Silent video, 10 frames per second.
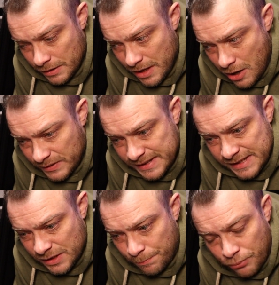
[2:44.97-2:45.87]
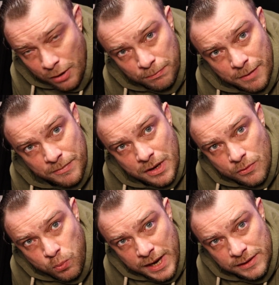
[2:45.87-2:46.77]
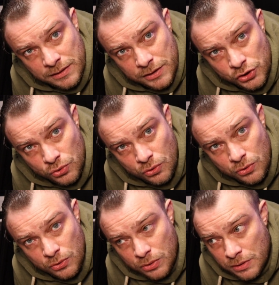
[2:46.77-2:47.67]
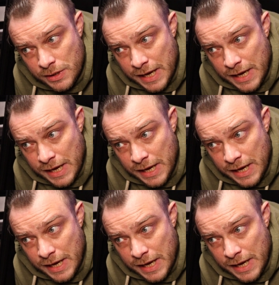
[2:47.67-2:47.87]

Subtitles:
Now this is a problem when you